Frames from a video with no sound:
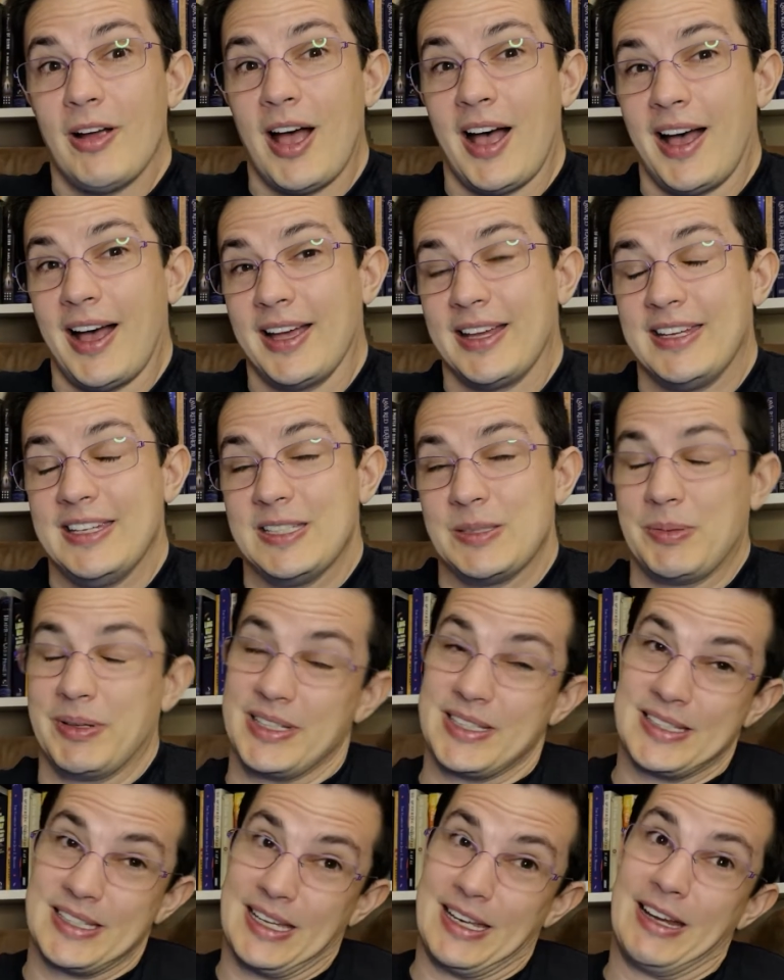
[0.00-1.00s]
Uh, he's been
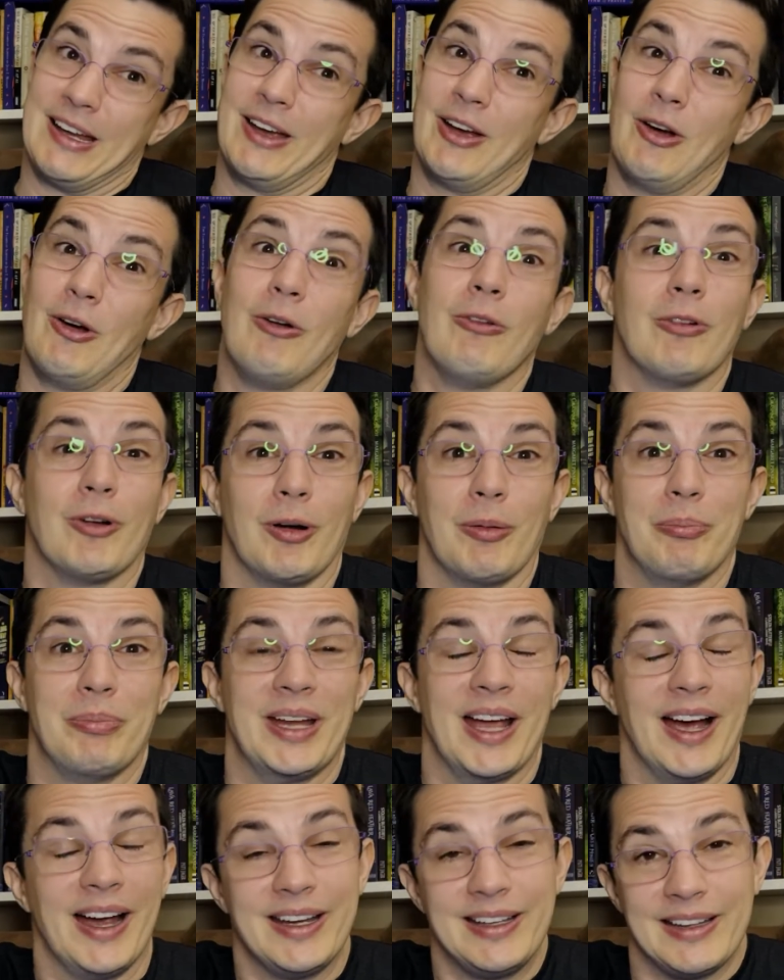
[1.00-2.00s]
sitting over
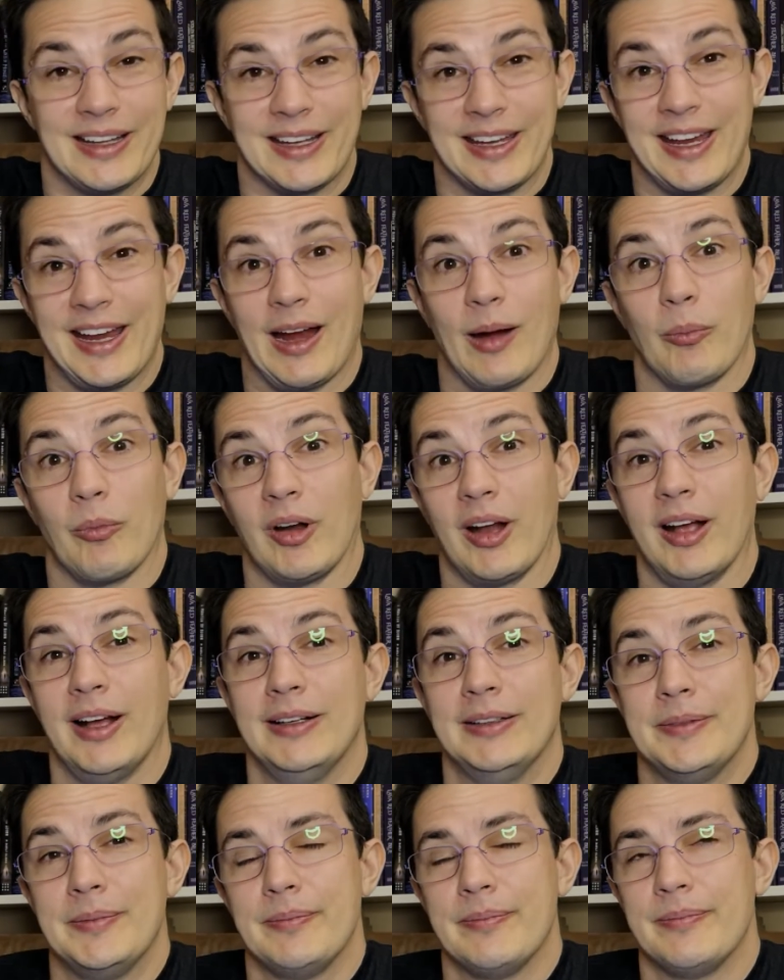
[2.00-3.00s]
behind the camera,
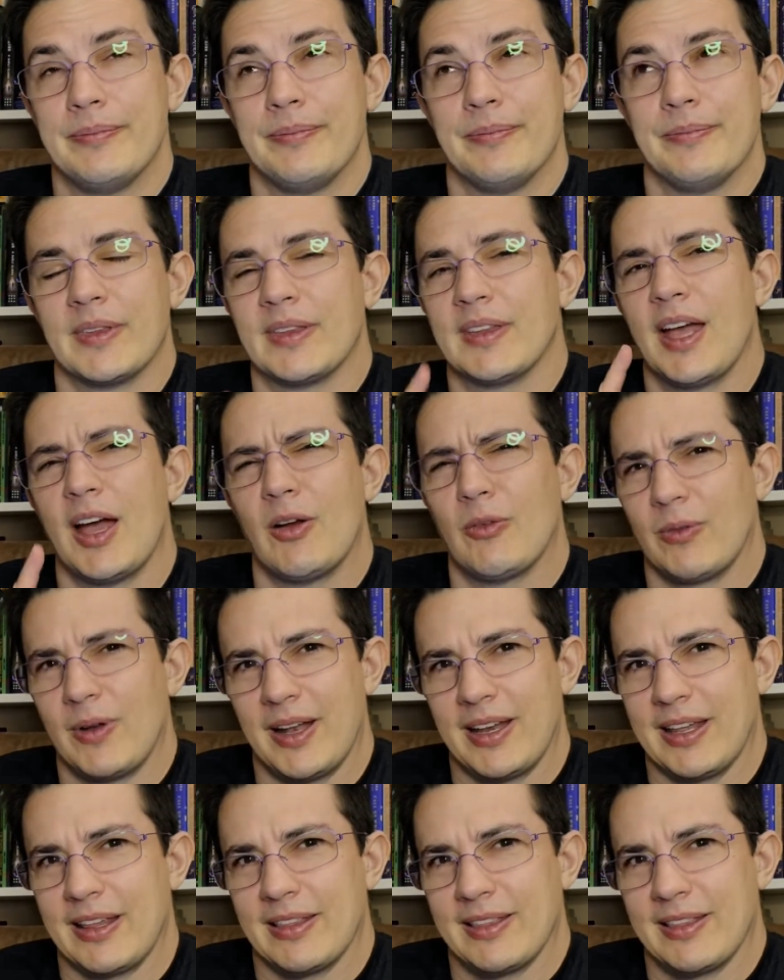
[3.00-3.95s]
not running